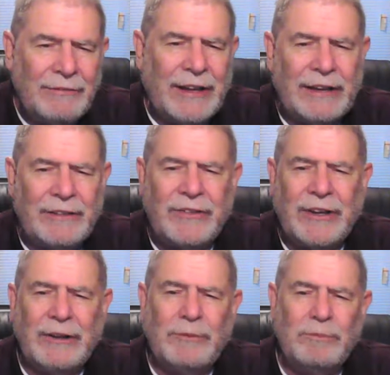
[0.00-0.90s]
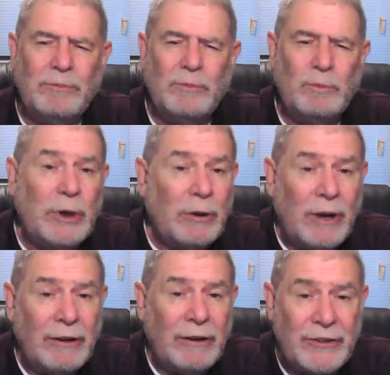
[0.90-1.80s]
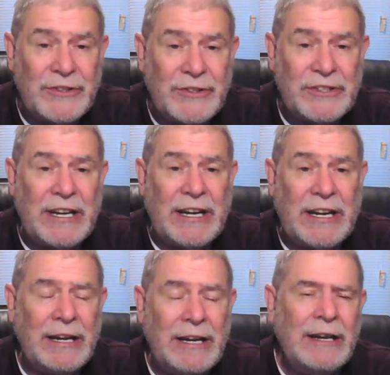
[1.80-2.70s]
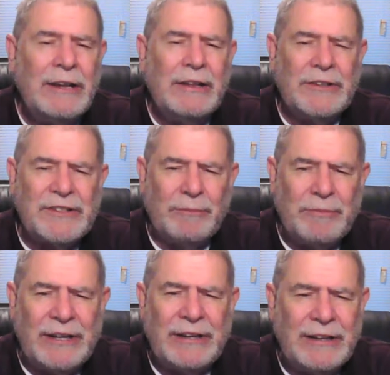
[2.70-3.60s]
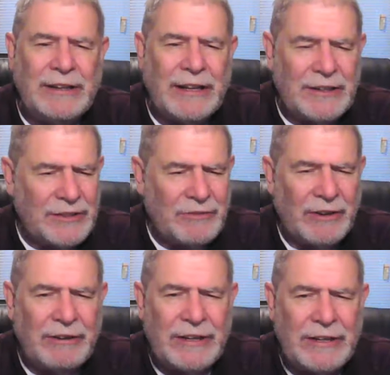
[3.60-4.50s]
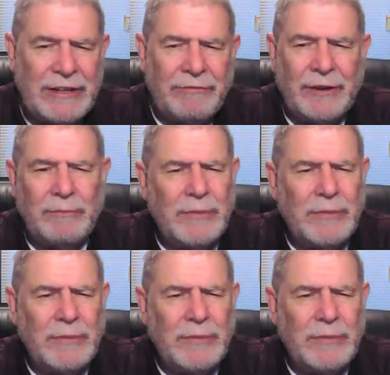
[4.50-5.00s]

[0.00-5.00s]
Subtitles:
that we no longer see something that is very different.